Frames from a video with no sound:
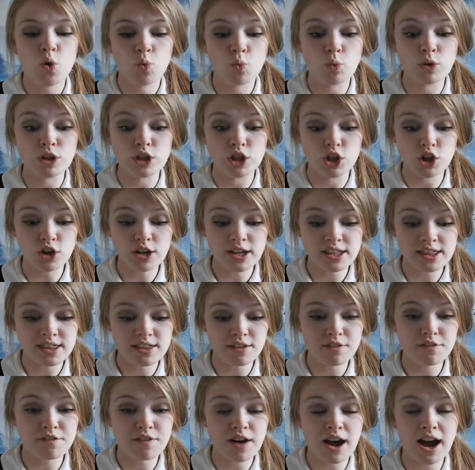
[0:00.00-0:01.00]
would look at
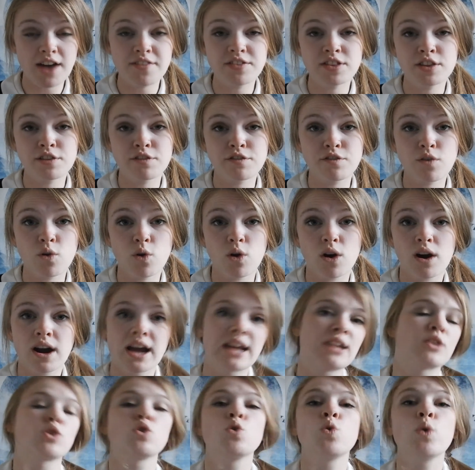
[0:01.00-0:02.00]
the 5 and the 4
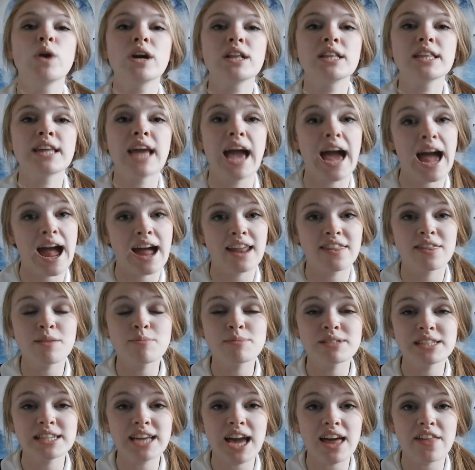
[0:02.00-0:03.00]
and quickly add
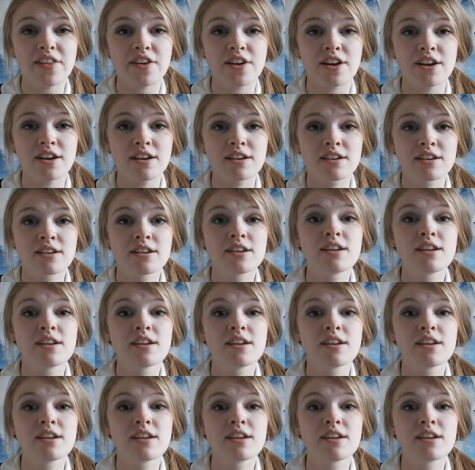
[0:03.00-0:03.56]
them together,